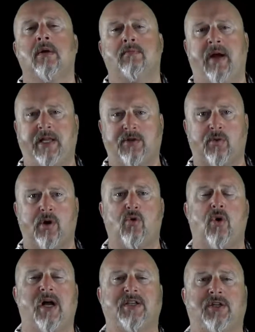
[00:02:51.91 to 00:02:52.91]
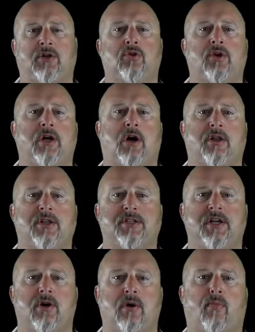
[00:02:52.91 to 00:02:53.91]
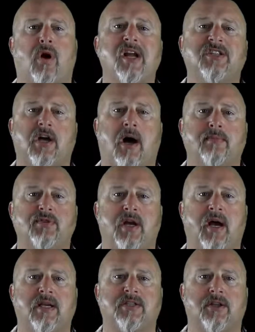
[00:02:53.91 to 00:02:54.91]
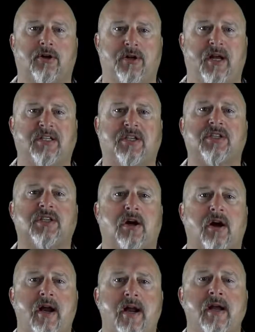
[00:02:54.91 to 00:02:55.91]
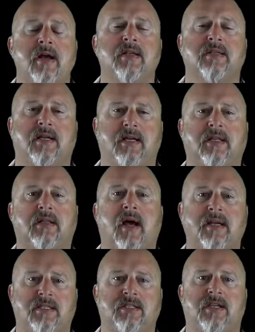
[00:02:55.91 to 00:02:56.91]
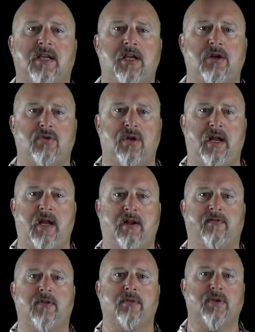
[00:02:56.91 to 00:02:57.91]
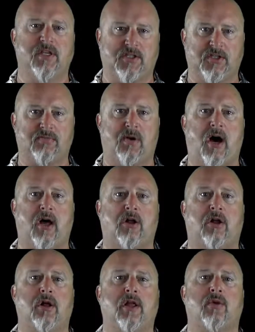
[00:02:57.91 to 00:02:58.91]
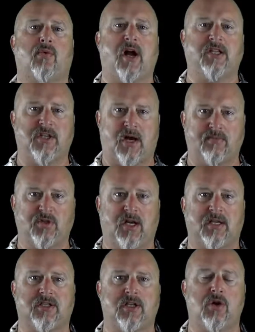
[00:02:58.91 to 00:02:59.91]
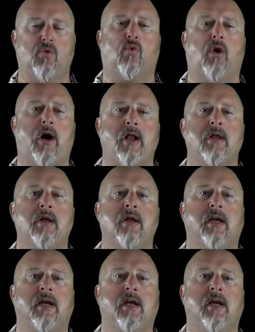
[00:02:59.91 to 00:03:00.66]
make the request including all the DRM rights objects that are necessary to get the license key you need for the business model and the rights objects that you want